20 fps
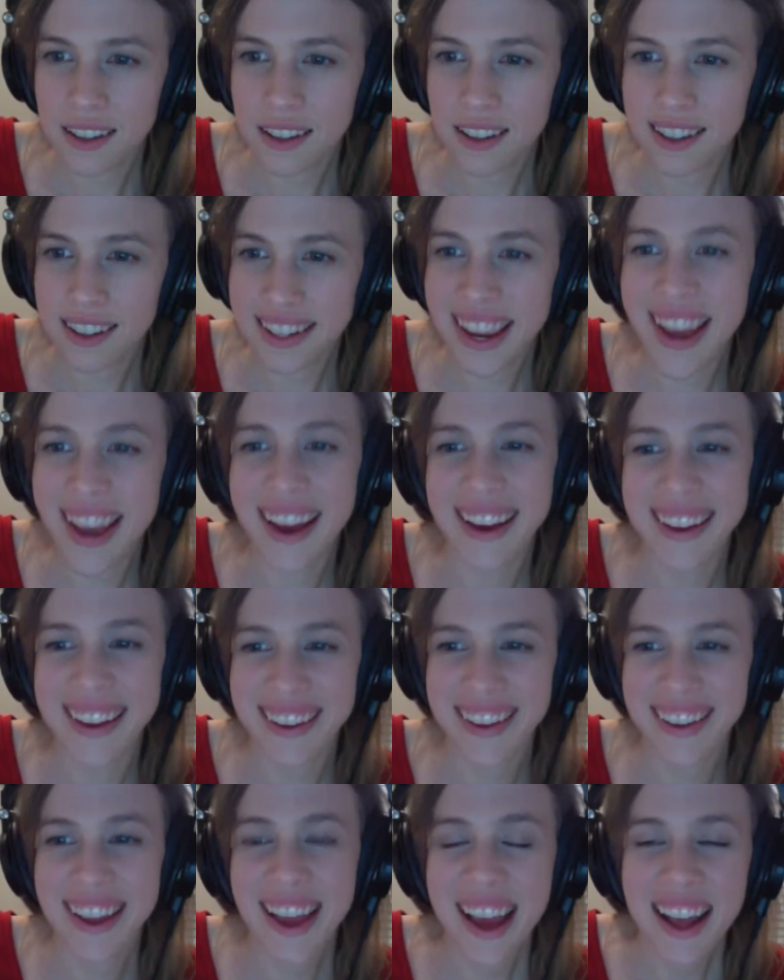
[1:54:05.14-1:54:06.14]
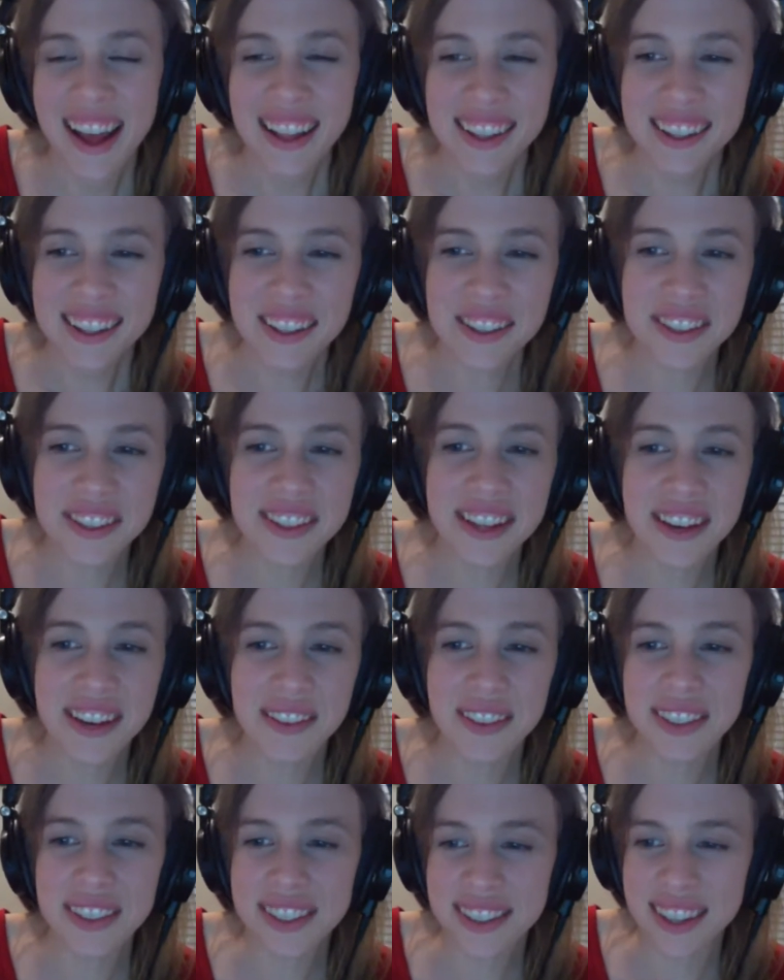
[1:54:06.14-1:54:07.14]
Yeah, Literature
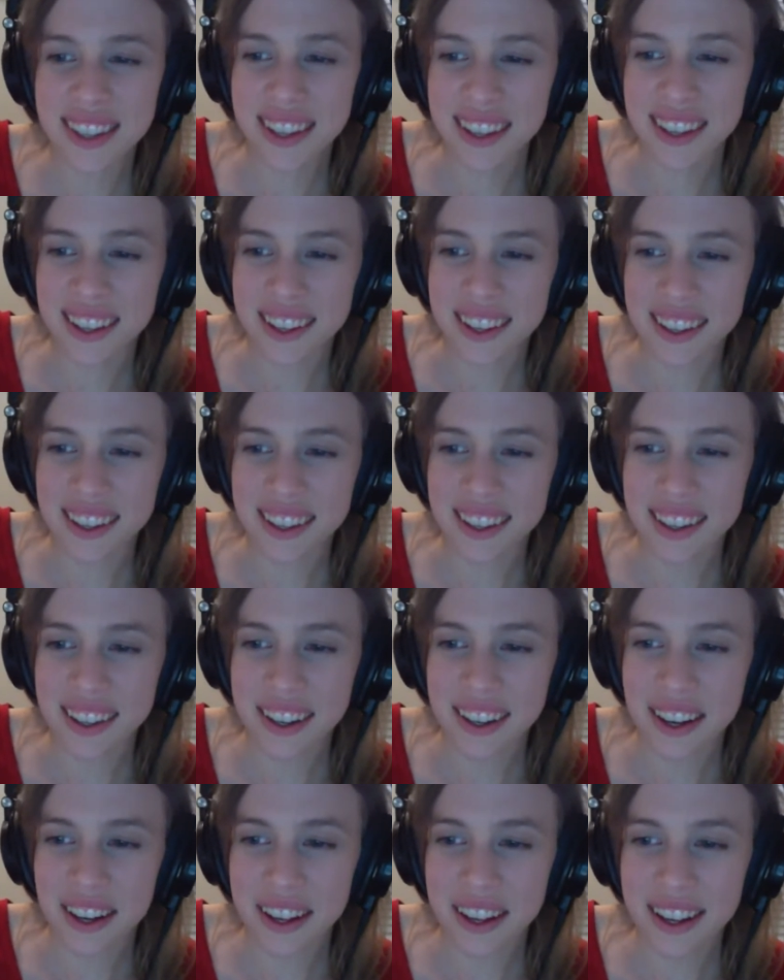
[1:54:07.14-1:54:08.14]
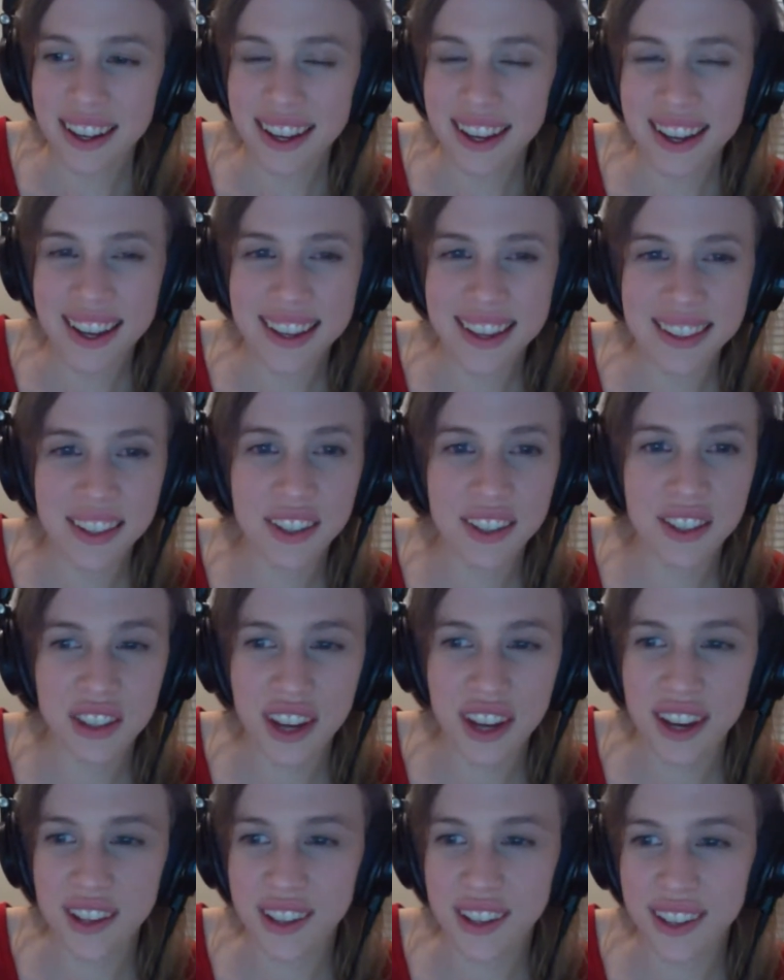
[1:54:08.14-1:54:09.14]
Devil is a he, he's a good
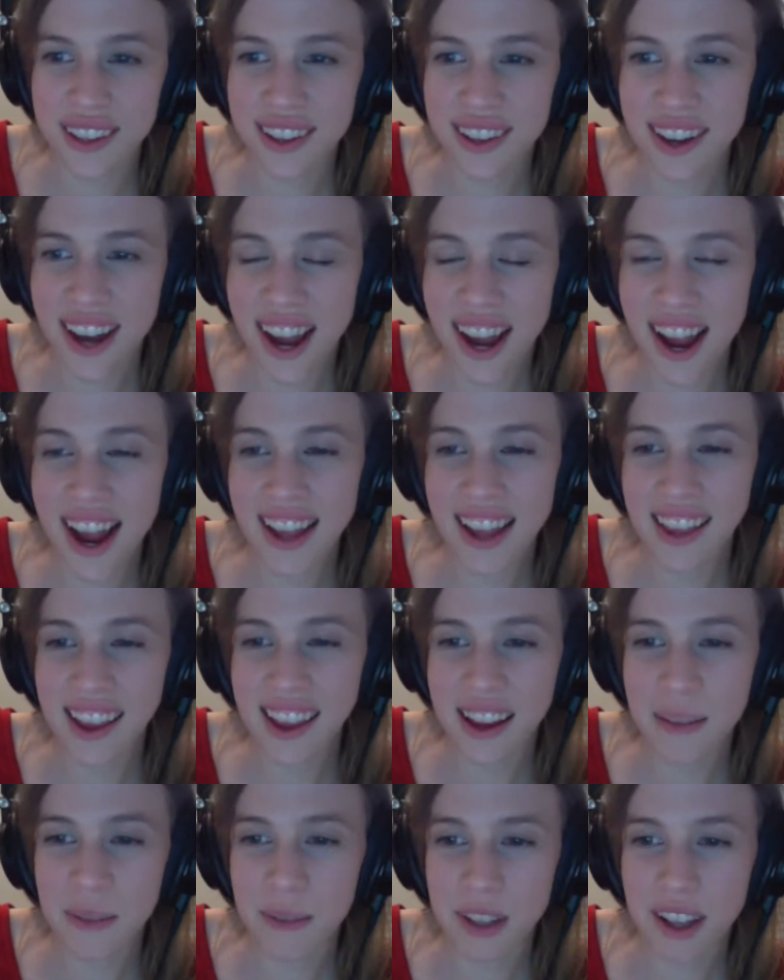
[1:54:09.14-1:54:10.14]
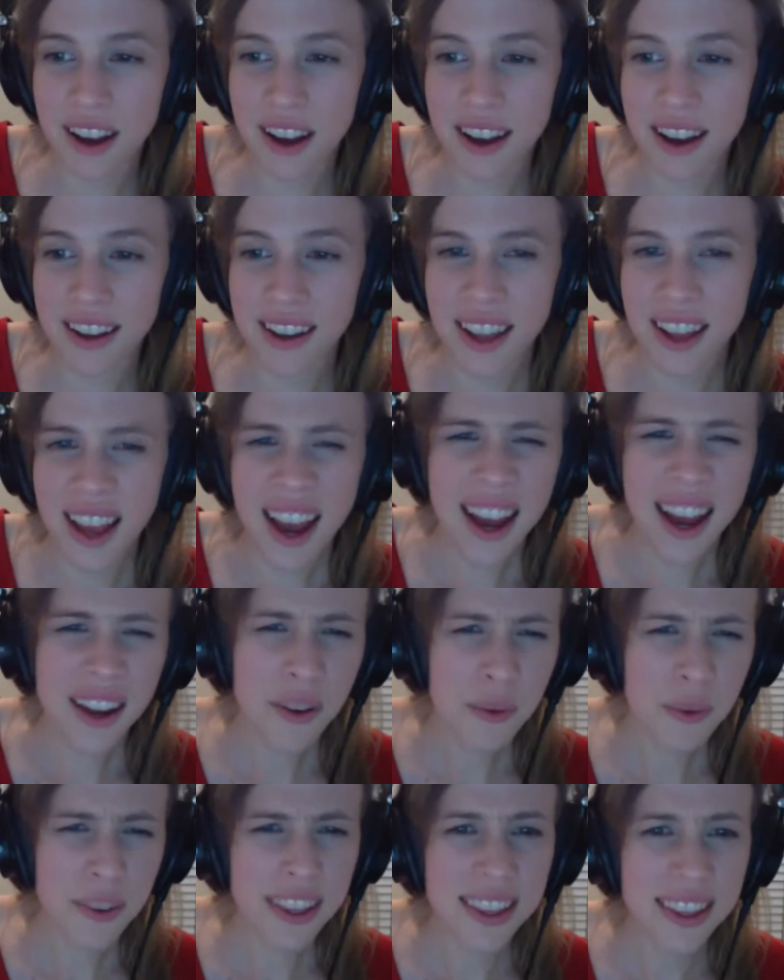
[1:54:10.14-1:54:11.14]
channel. I, I, like him a lot. I
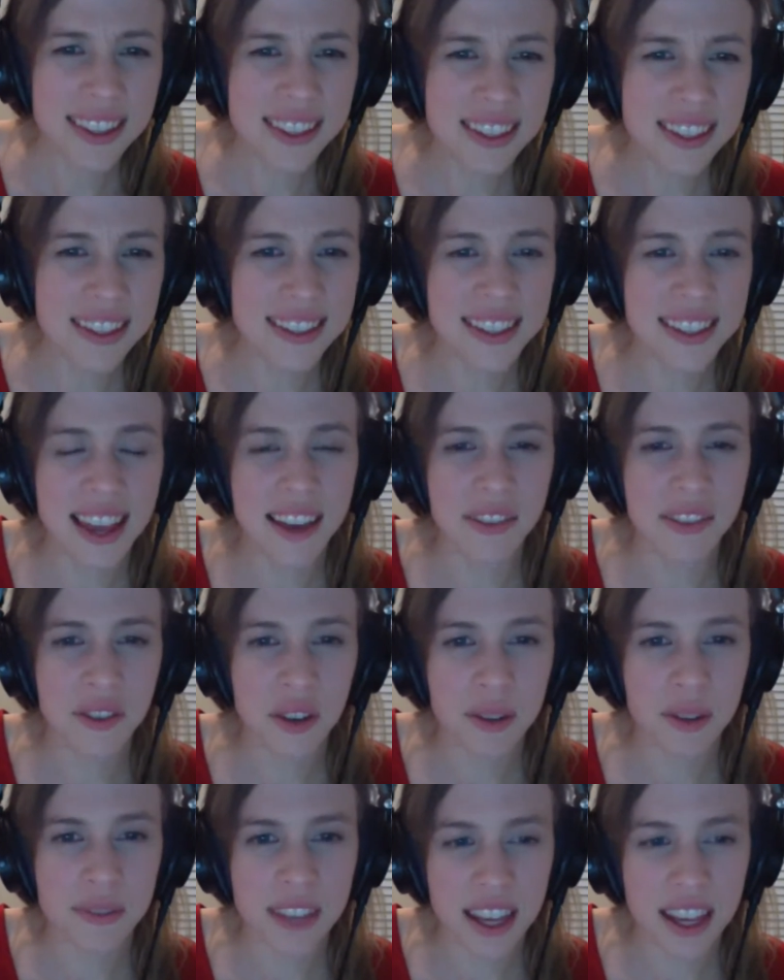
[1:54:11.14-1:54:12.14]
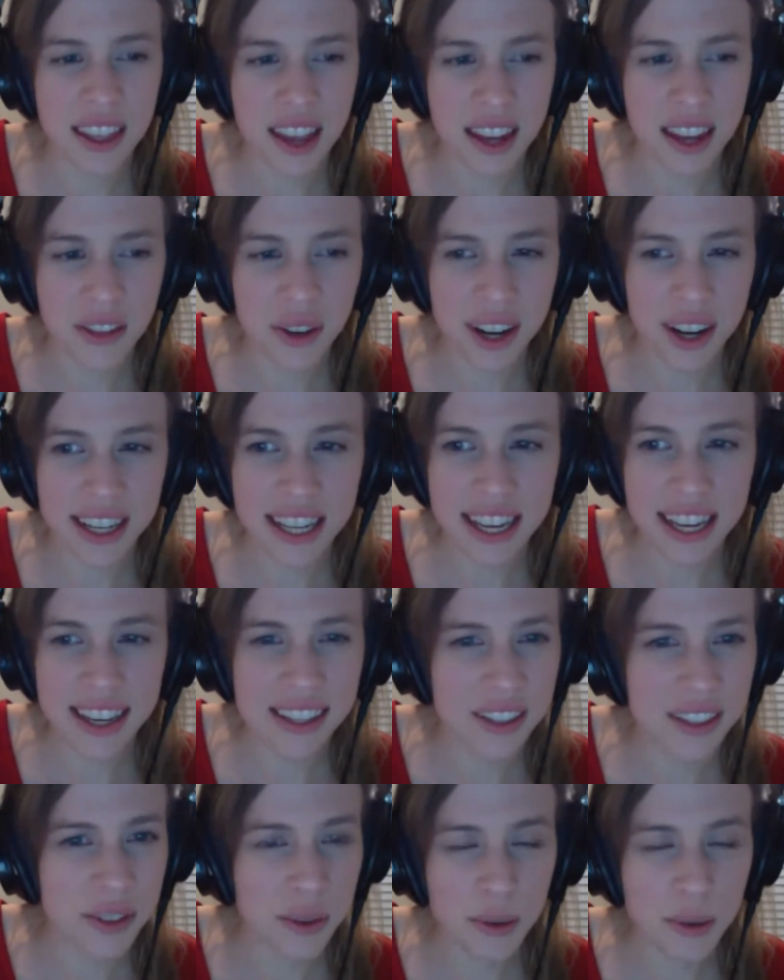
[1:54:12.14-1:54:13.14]
don't really listen to his live streams. I, I tried to get
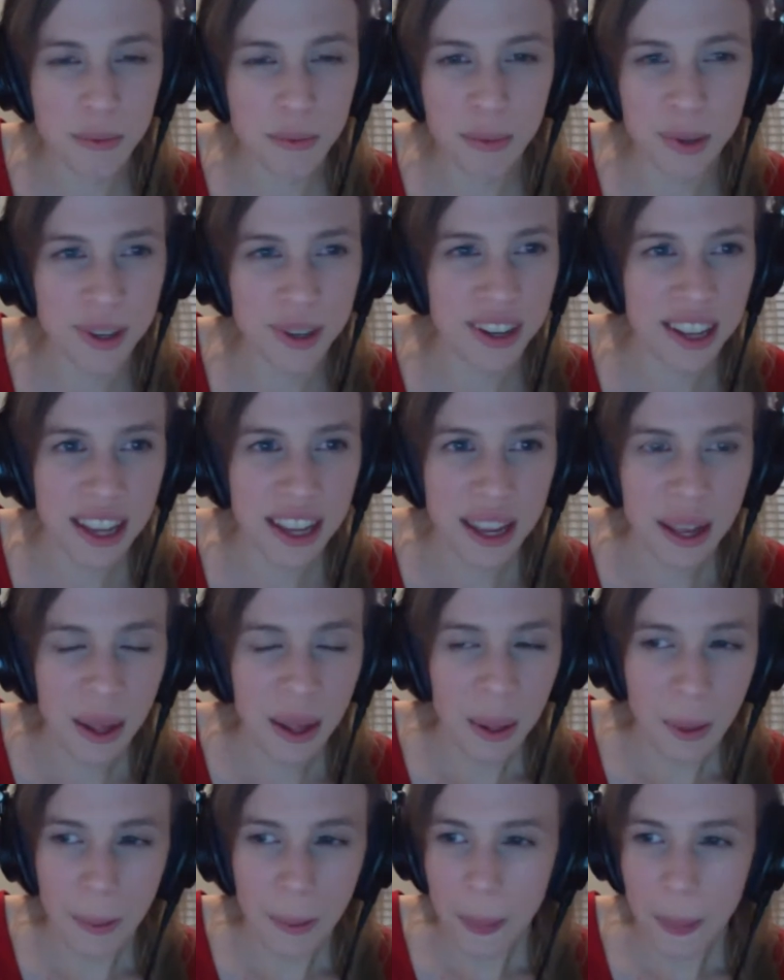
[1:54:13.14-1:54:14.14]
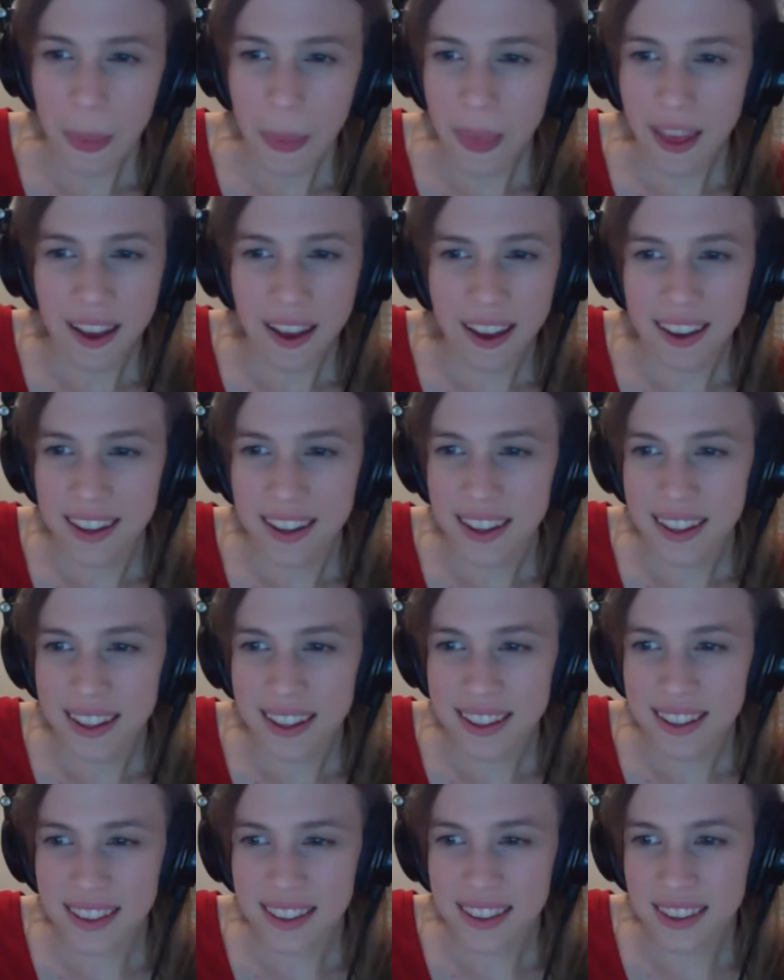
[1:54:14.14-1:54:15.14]
into it, but uh, it,
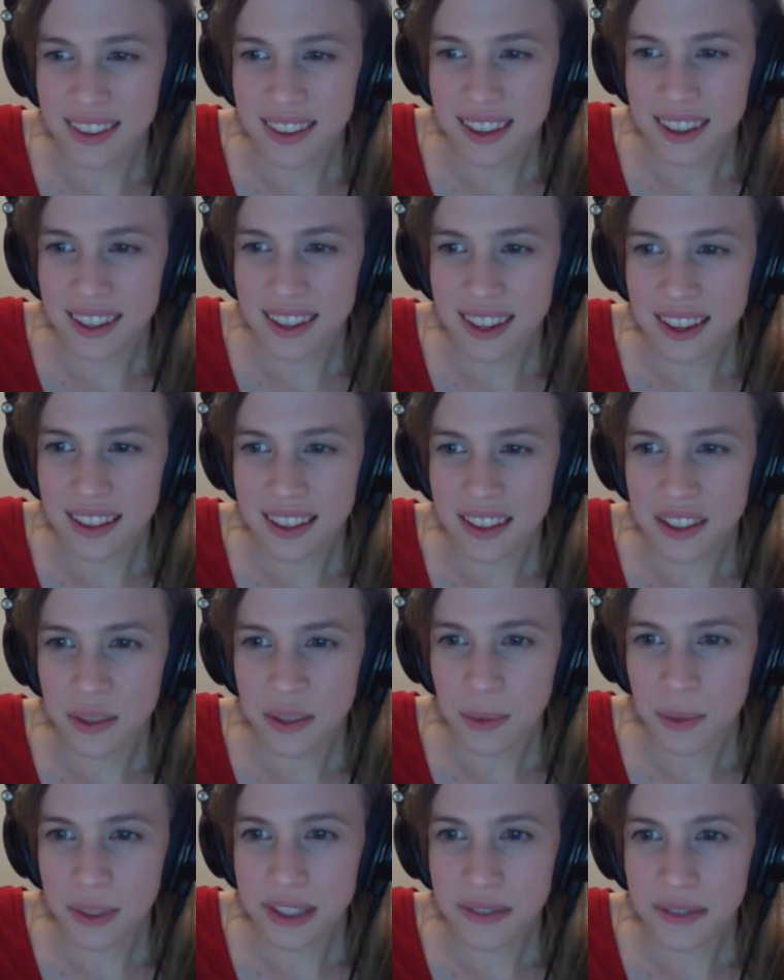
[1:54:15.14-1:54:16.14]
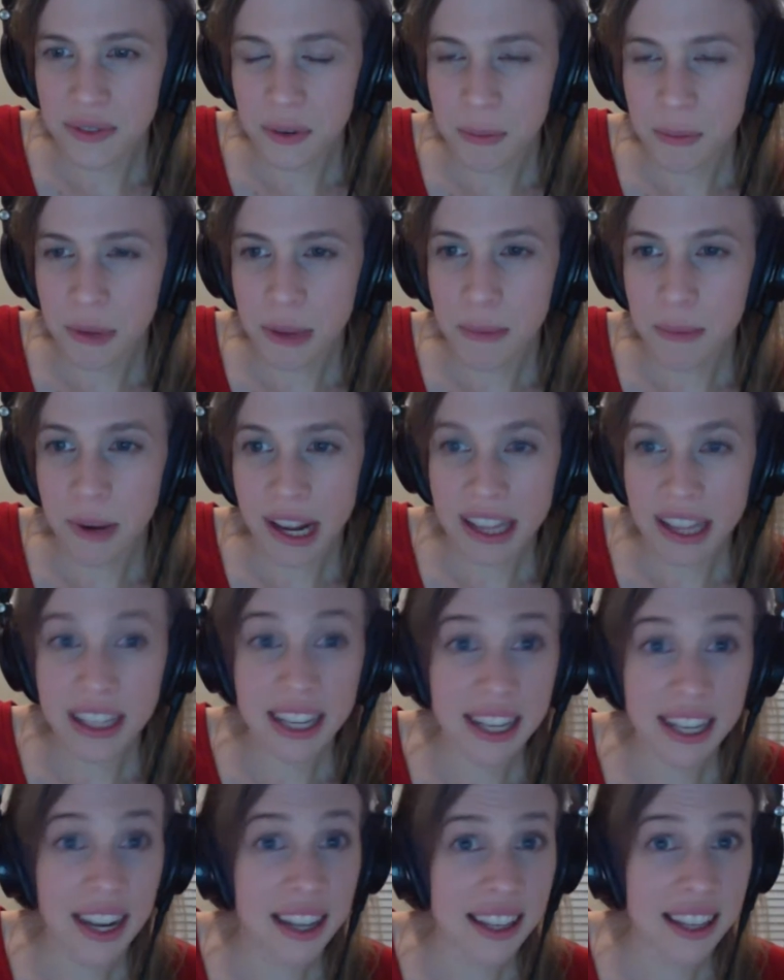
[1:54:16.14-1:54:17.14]
it it, it, just wasn't for me but i
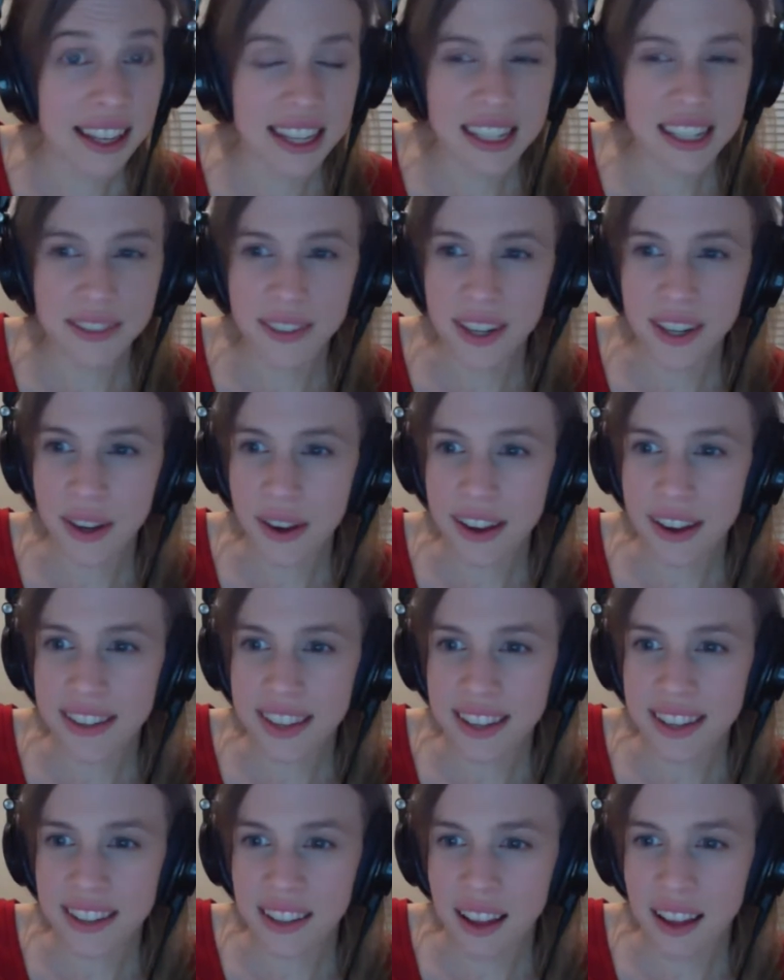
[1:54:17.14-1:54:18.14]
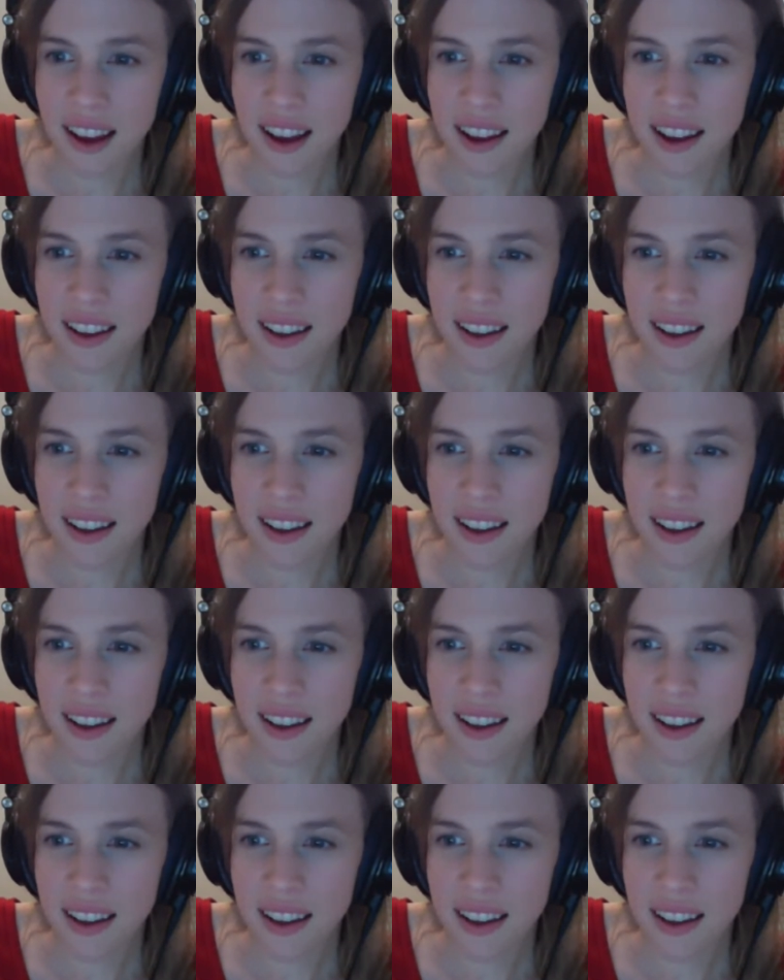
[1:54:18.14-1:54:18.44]
like i like his video essays a lot